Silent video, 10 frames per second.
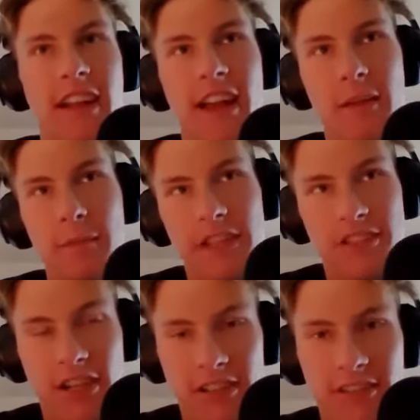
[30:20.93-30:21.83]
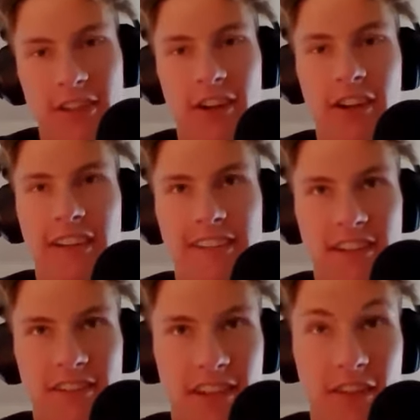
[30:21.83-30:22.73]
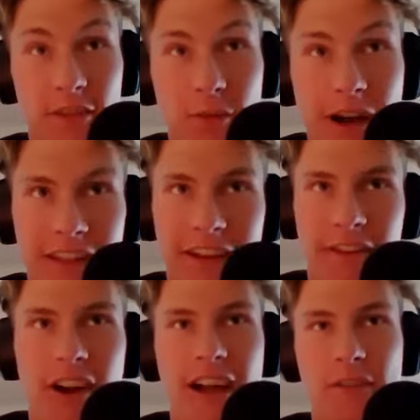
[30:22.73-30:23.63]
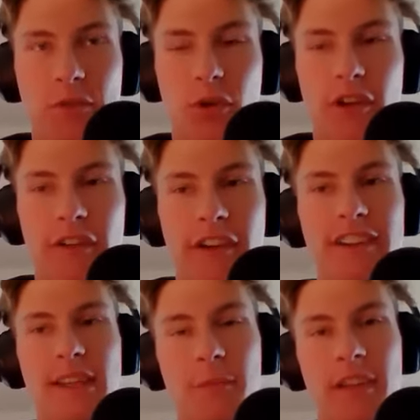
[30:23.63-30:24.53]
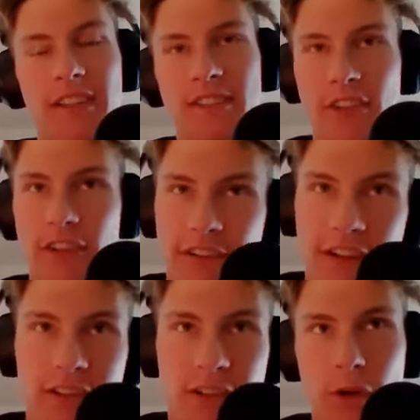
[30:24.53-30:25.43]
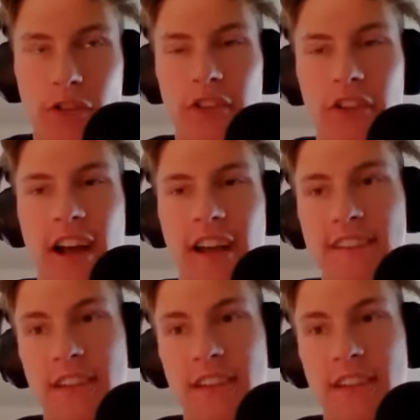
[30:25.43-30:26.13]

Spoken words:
and me and Justin are essentially in the twilight of our high school careers, I'm going to turn it around to both of you guys.